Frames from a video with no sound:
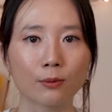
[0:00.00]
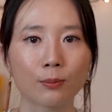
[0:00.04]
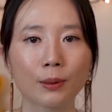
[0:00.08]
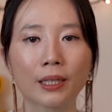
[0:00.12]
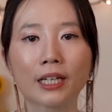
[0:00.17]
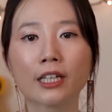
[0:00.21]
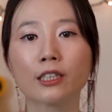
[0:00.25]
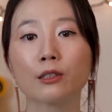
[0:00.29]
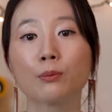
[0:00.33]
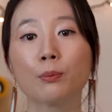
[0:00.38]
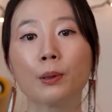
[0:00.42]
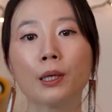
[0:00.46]

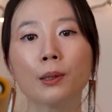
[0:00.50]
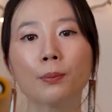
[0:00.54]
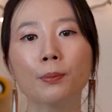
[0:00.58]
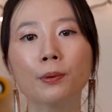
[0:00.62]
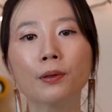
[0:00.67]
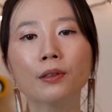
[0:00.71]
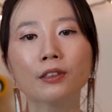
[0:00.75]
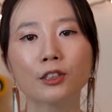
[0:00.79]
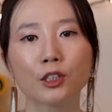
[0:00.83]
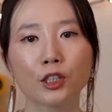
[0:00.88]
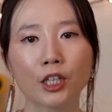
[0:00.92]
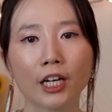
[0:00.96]
because
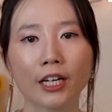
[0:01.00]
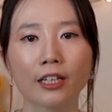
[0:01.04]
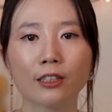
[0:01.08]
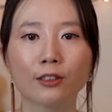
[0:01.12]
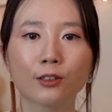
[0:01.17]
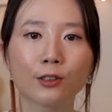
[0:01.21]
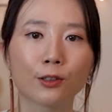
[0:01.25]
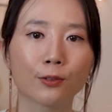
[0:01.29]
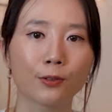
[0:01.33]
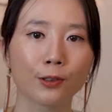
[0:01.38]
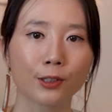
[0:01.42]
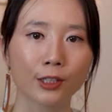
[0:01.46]
people
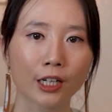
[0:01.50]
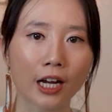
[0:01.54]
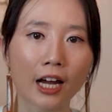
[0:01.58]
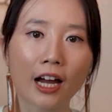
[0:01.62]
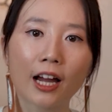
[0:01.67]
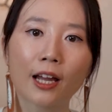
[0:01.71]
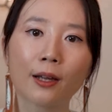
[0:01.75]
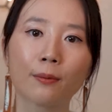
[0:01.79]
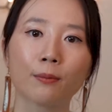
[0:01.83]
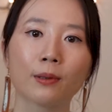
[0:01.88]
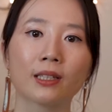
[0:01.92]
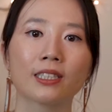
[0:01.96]
change over
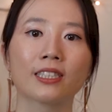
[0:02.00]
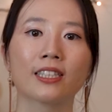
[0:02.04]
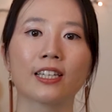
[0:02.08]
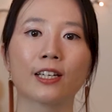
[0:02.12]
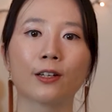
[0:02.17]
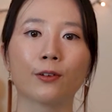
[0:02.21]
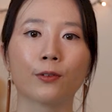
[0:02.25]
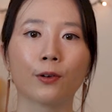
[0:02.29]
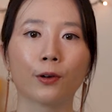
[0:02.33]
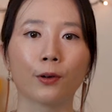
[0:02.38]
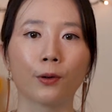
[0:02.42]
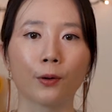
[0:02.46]
time as they
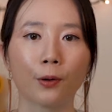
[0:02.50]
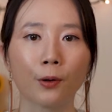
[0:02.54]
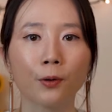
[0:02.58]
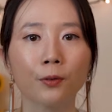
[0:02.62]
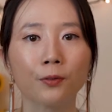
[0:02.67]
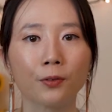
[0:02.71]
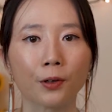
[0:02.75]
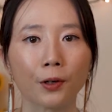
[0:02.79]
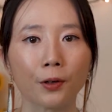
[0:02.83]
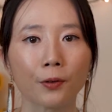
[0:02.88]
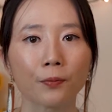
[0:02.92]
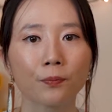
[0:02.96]
grow
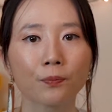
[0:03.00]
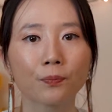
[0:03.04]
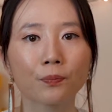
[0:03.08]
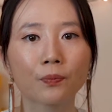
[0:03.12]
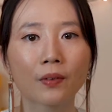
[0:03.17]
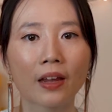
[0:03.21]
over.